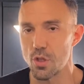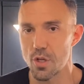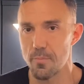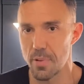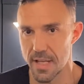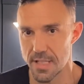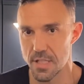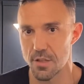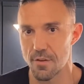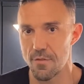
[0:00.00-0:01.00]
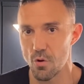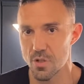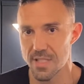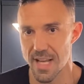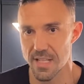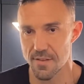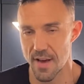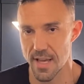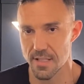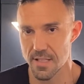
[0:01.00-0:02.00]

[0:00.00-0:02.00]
completed the 4 sets of 8.